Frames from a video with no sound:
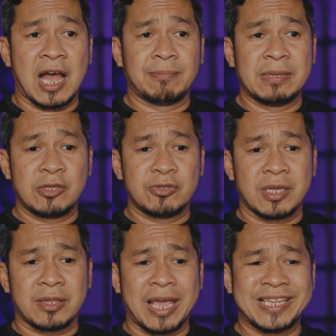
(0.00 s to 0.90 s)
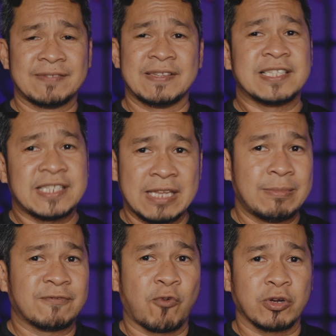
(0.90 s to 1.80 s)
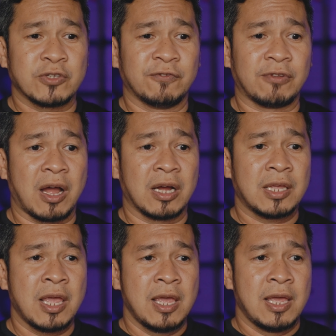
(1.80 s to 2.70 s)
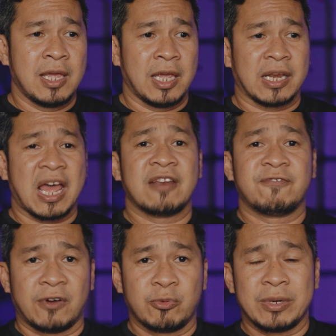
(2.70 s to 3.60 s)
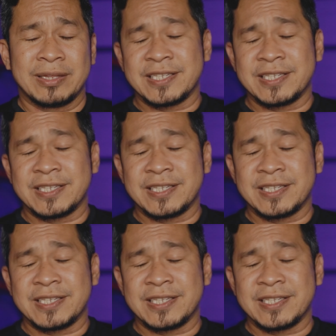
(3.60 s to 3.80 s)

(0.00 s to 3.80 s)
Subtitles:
I've been using the A7C before to vlog and I had fun with it.